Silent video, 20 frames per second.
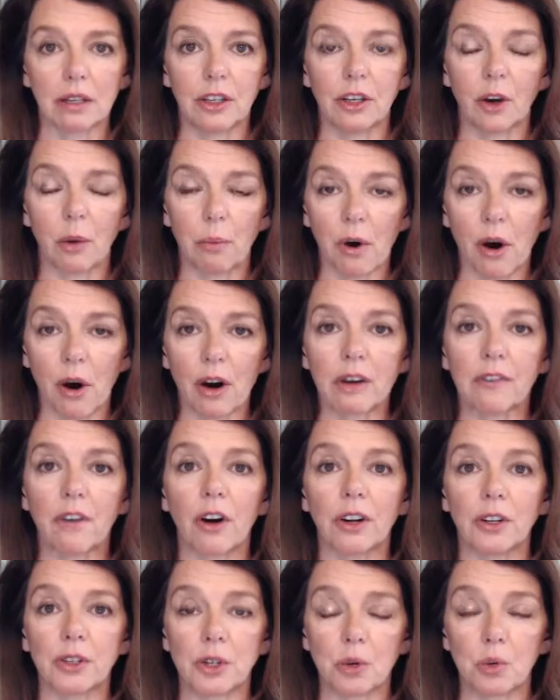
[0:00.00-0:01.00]
part of
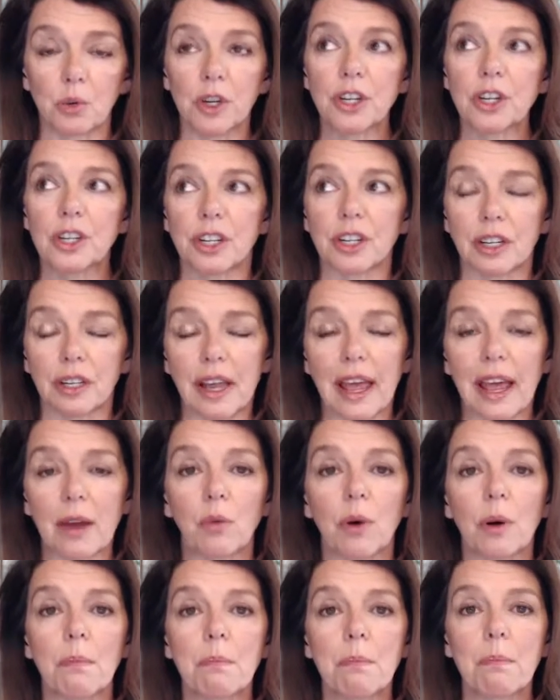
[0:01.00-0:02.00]
our intuition, and
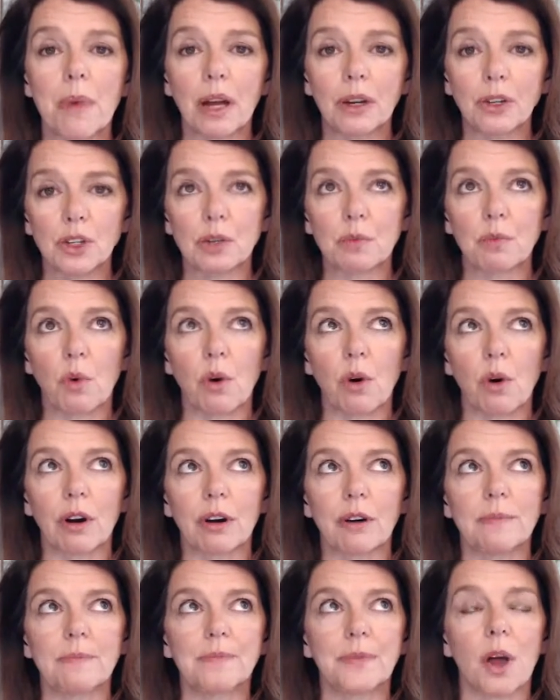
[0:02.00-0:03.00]
we're much
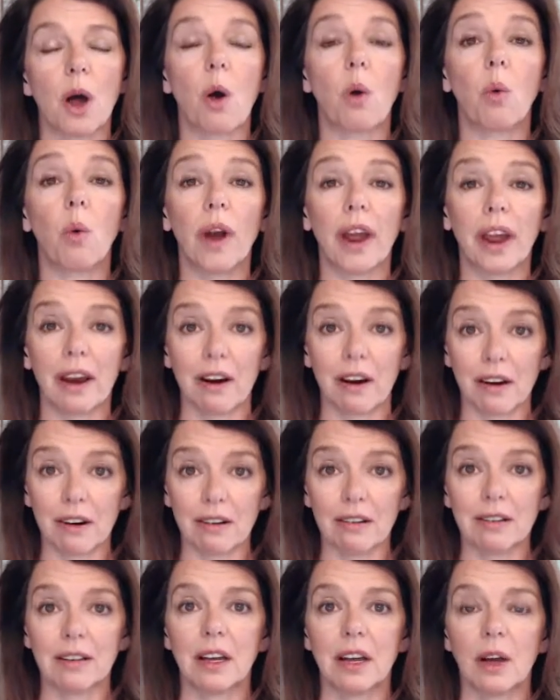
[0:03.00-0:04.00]
more
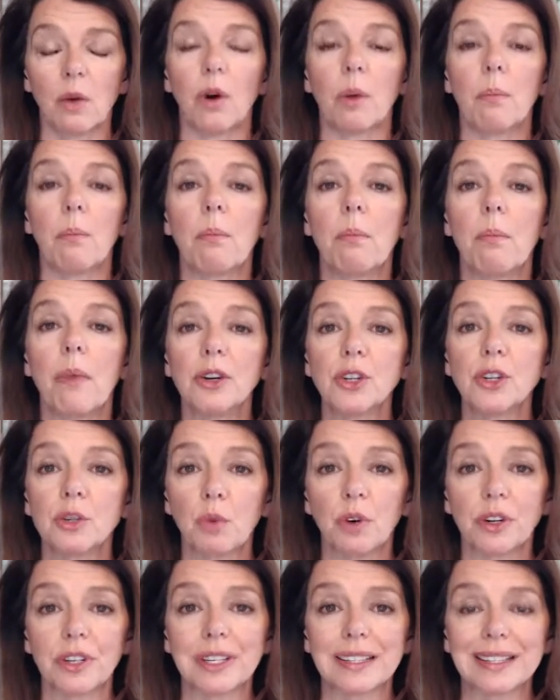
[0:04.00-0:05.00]
aware, we're much
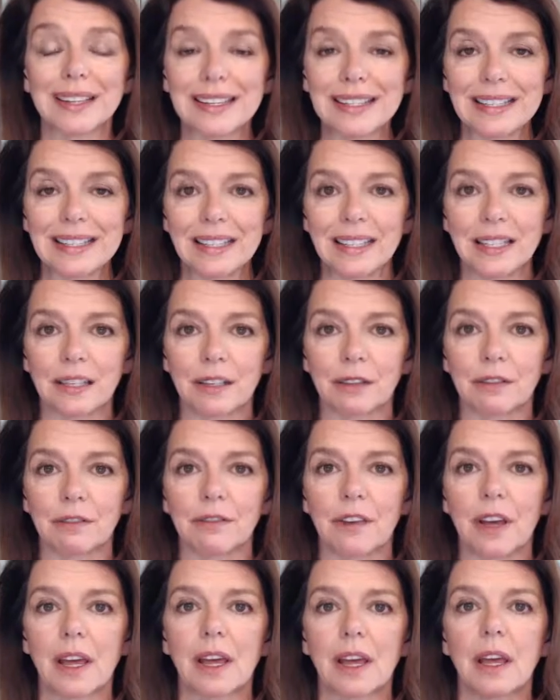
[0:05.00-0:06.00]
more
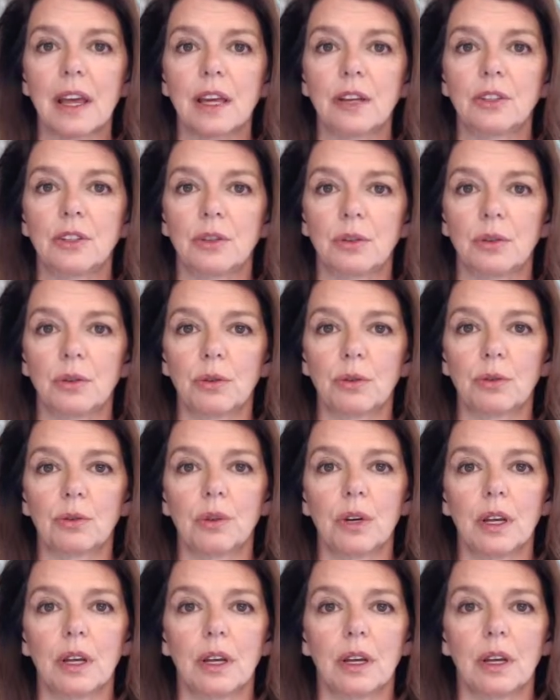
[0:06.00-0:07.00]
sensitive
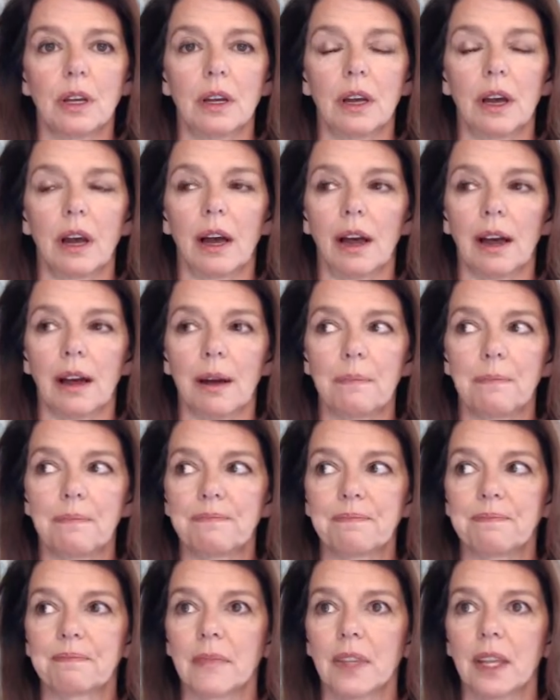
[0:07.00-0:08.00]
to
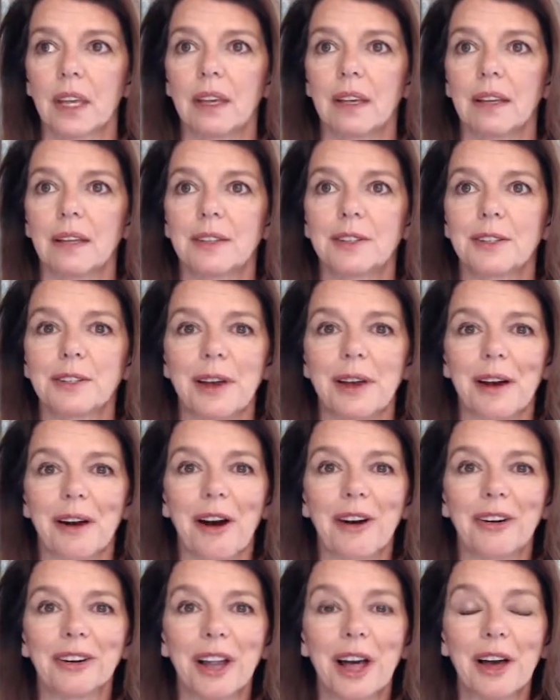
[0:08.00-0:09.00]
um,
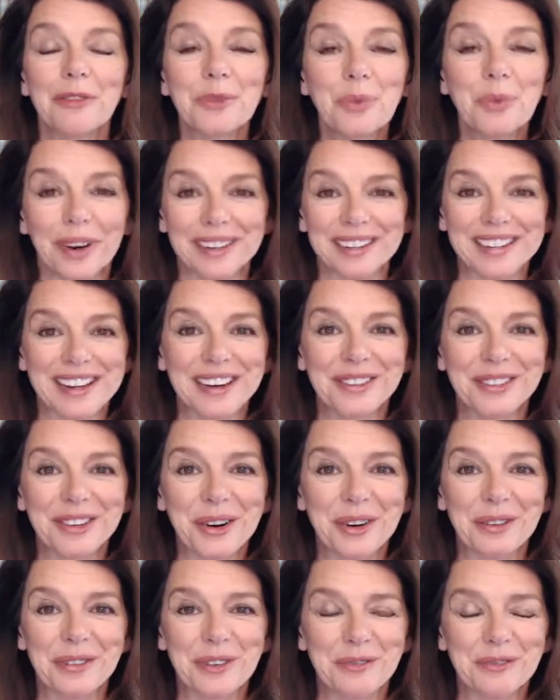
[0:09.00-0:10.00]
our loved ones. I don't
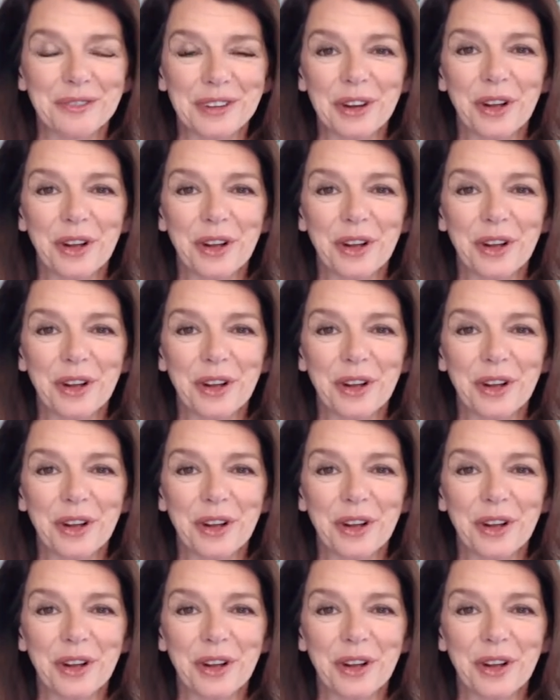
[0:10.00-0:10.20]
know if you feel